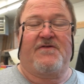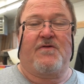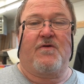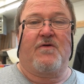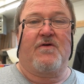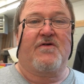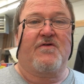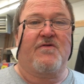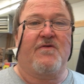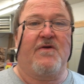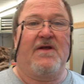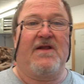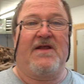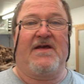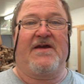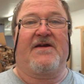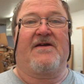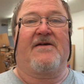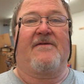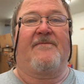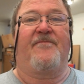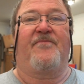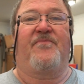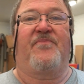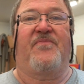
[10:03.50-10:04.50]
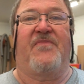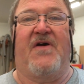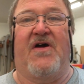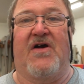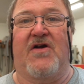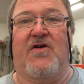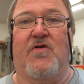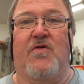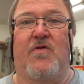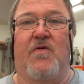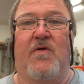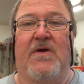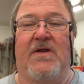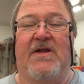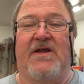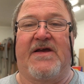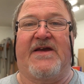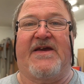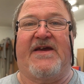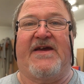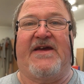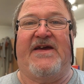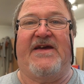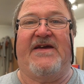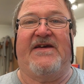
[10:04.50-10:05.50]
to acrylic,
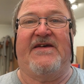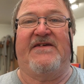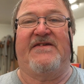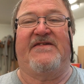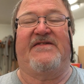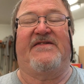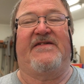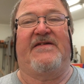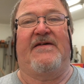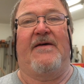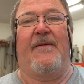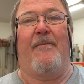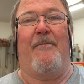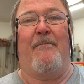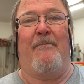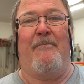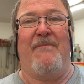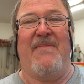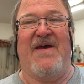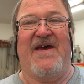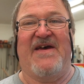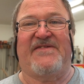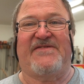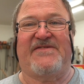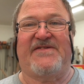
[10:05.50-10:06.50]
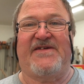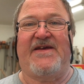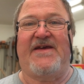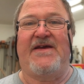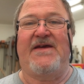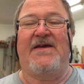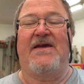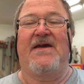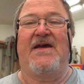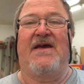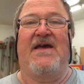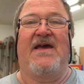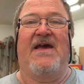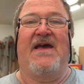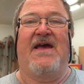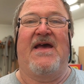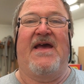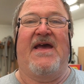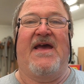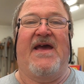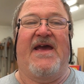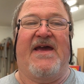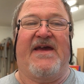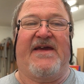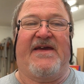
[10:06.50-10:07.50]
acrylic is messy.
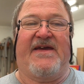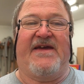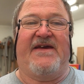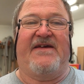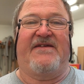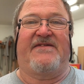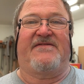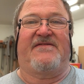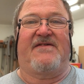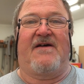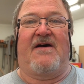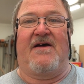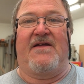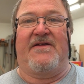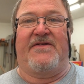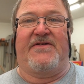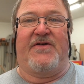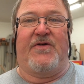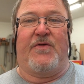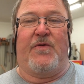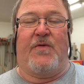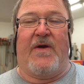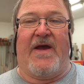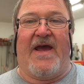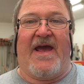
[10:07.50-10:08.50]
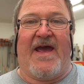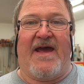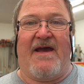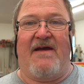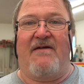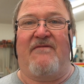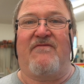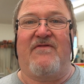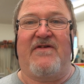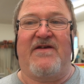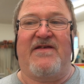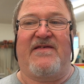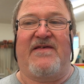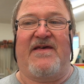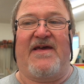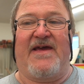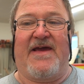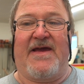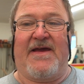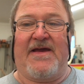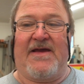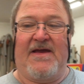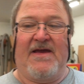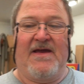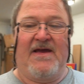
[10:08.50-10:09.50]
It gets onto
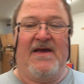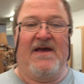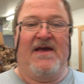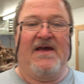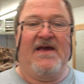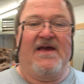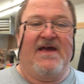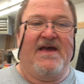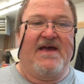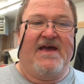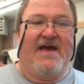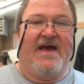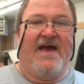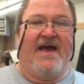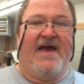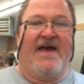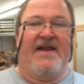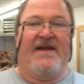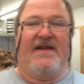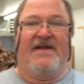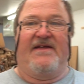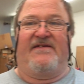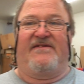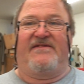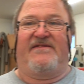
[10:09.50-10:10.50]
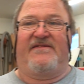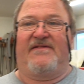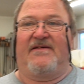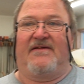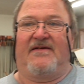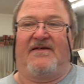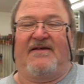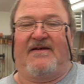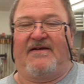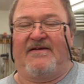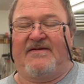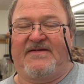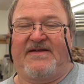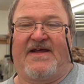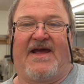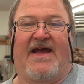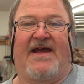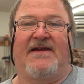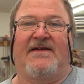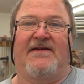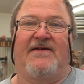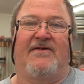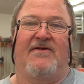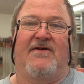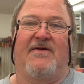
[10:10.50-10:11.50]
everything, and it's
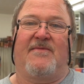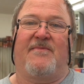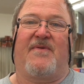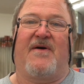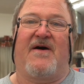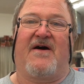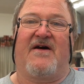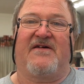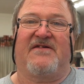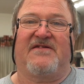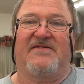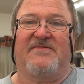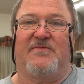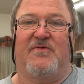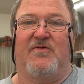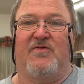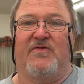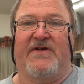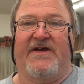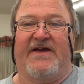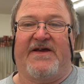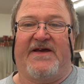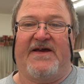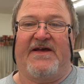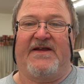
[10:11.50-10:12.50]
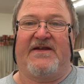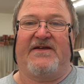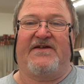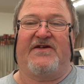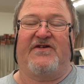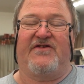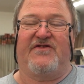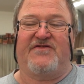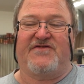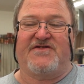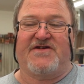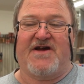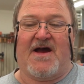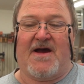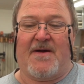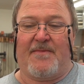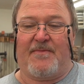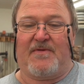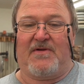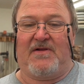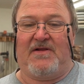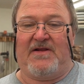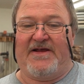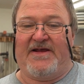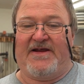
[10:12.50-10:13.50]
dang near impossible to get your shop
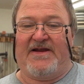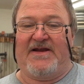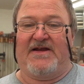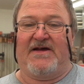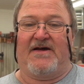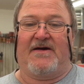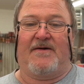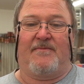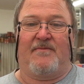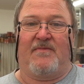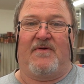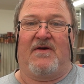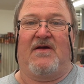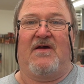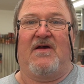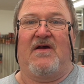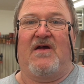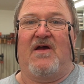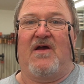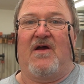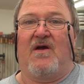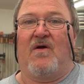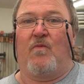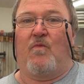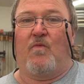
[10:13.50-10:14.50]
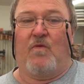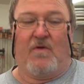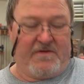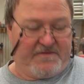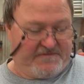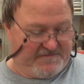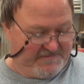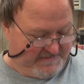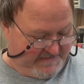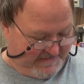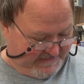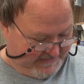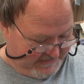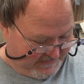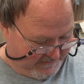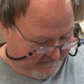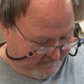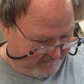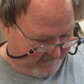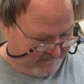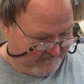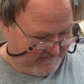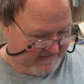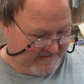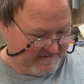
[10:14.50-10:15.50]
cleaned up once
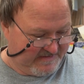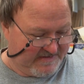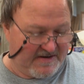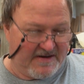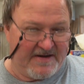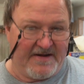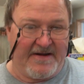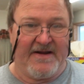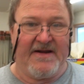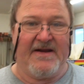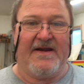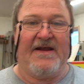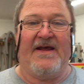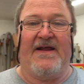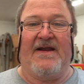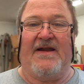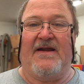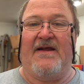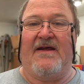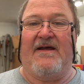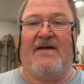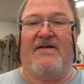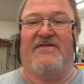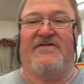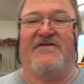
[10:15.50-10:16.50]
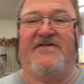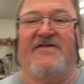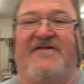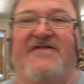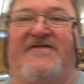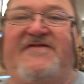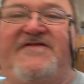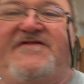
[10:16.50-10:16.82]
you've done it. And just